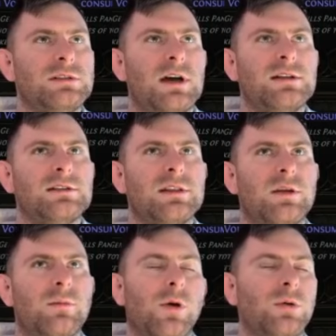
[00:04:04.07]
does the
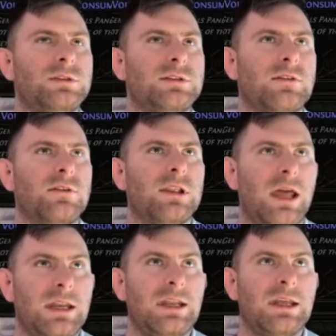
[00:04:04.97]
most
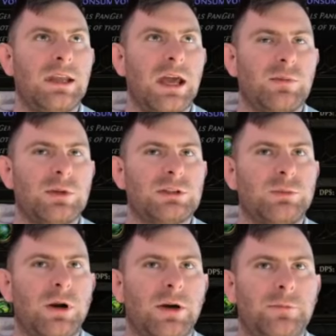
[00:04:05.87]
lightning damage
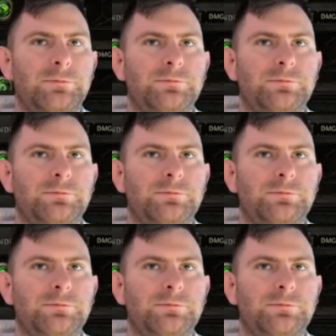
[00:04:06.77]
per.